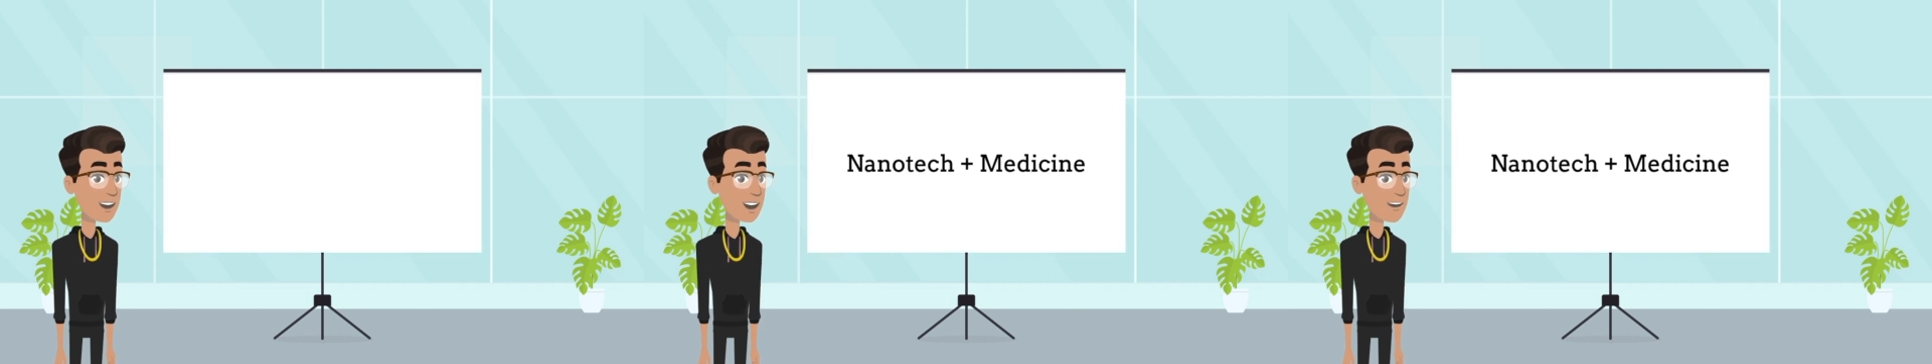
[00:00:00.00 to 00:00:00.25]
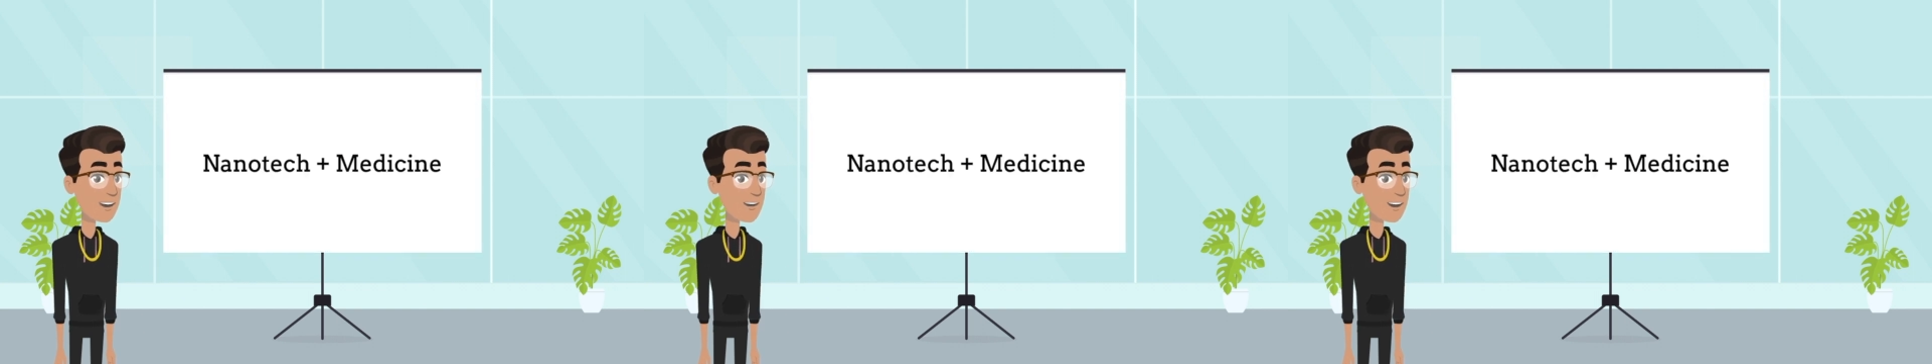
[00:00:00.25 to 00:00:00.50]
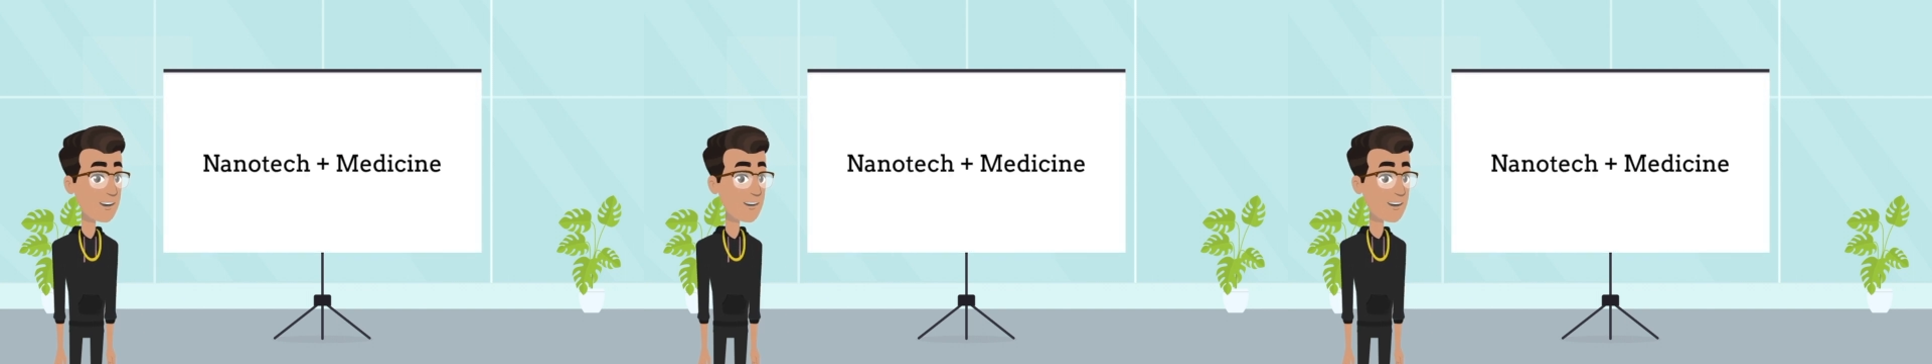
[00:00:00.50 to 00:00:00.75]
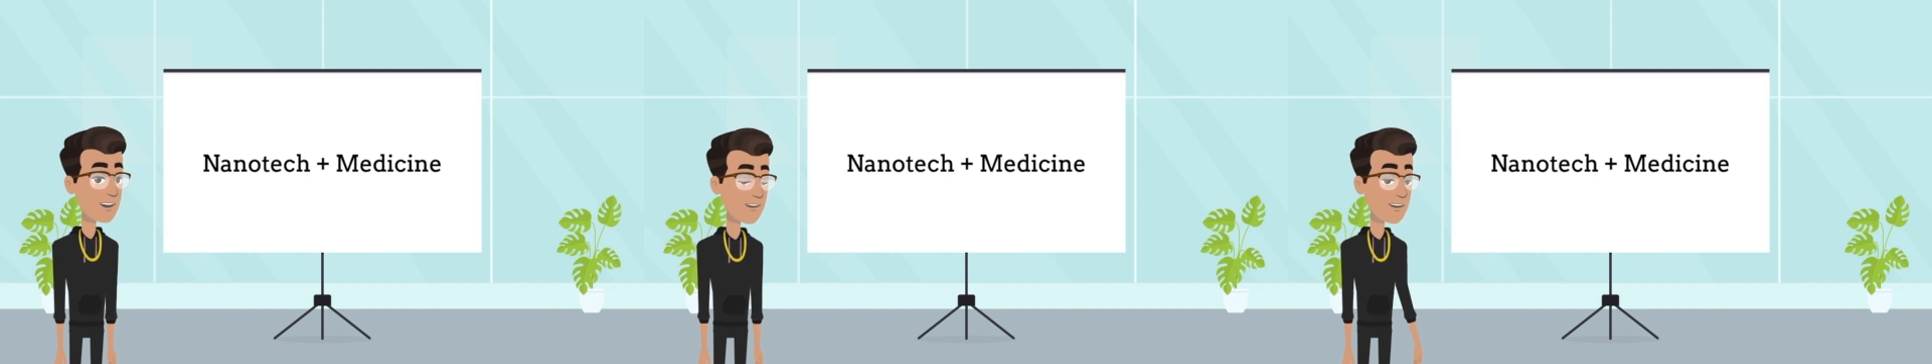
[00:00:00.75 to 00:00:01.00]
when
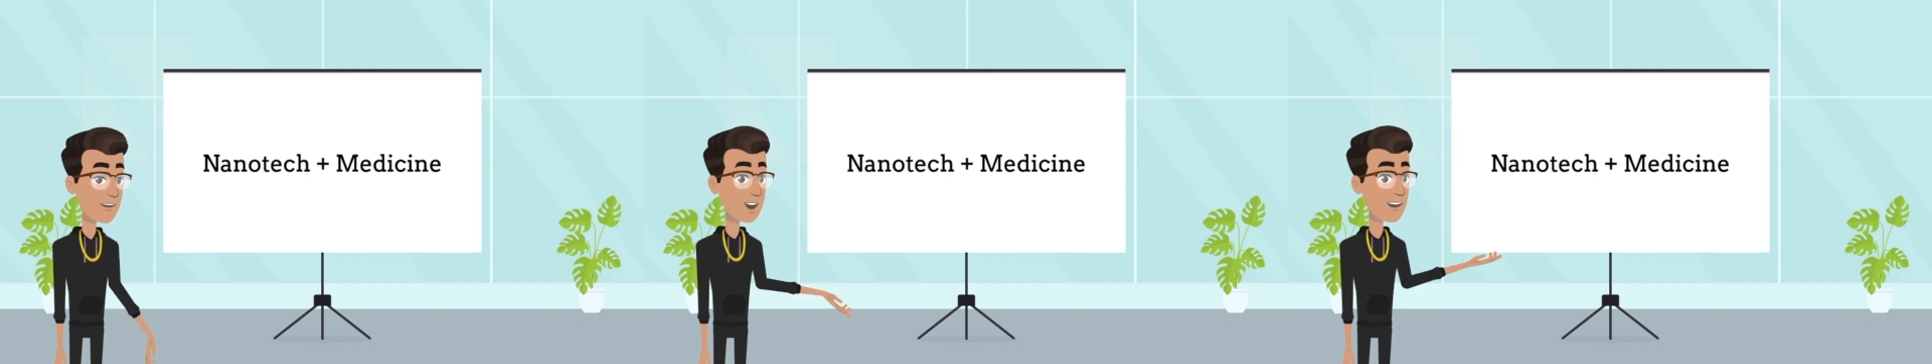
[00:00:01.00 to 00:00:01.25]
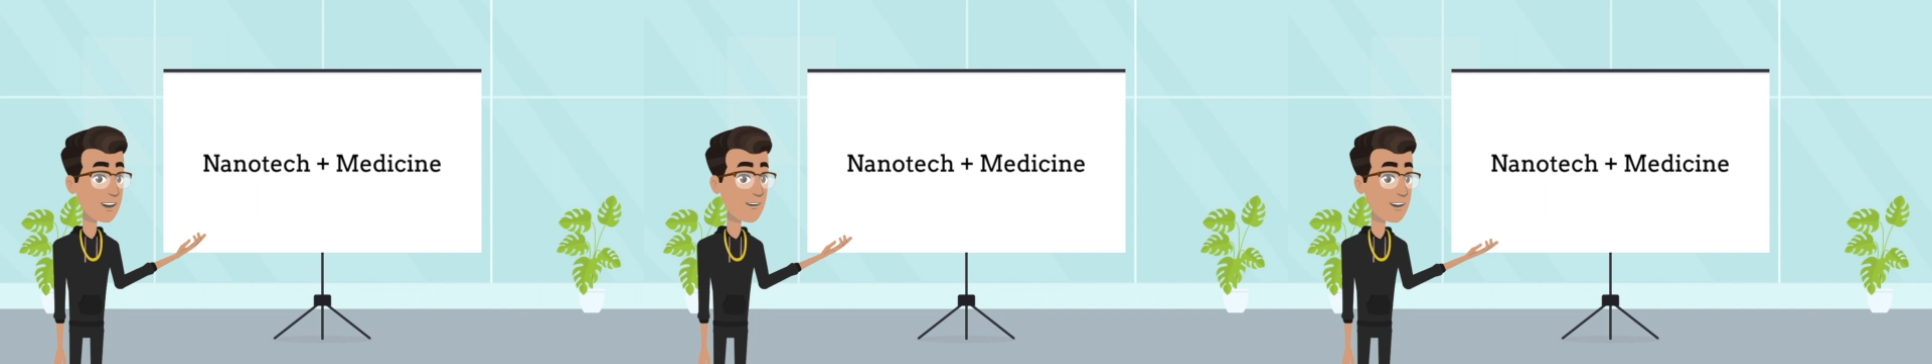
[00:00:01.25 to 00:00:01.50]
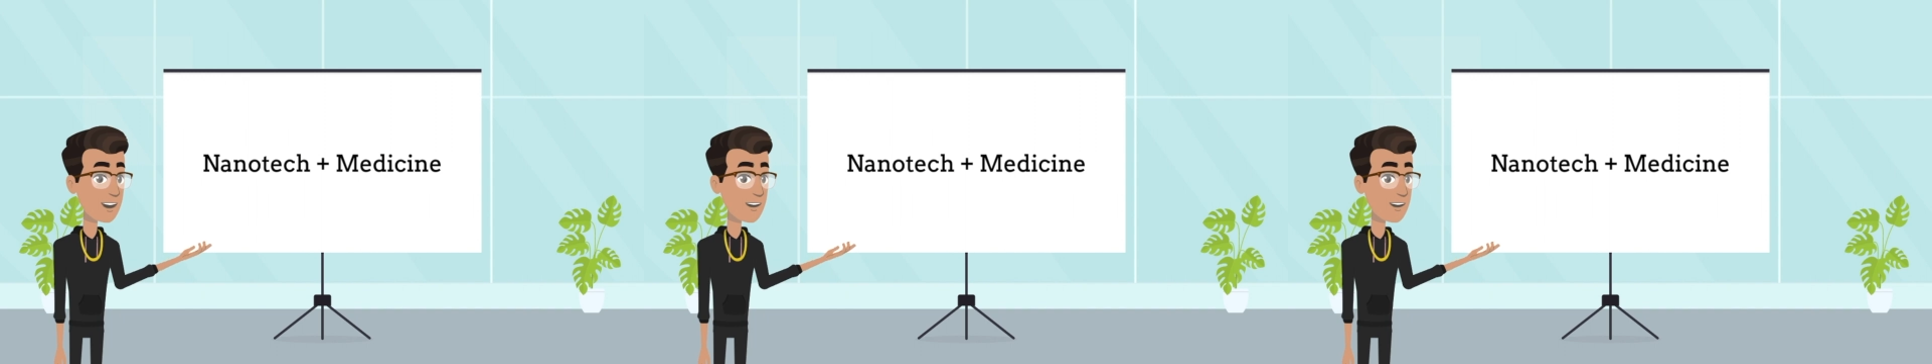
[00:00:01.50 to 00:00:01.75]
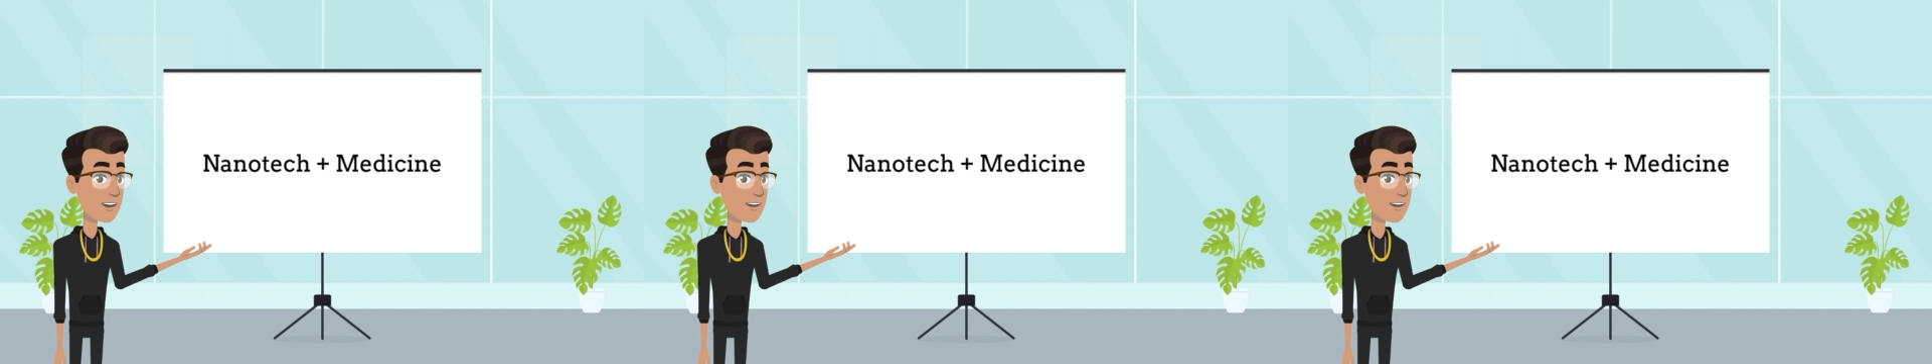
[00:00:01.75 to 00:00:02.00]
implementing nanotechnology in
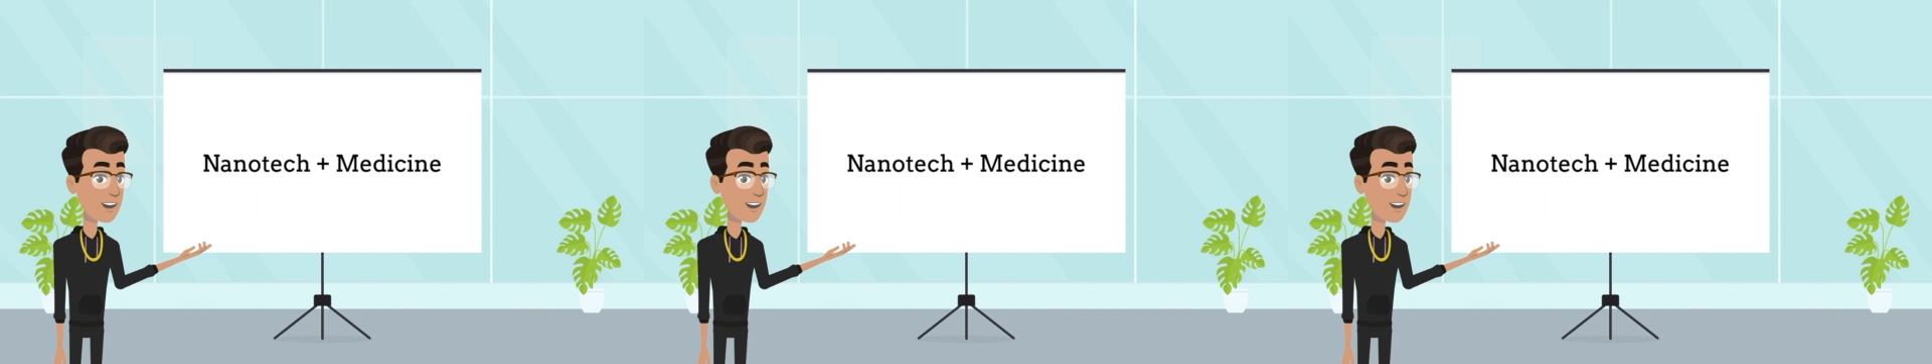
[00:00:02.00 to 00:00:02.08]
medicine.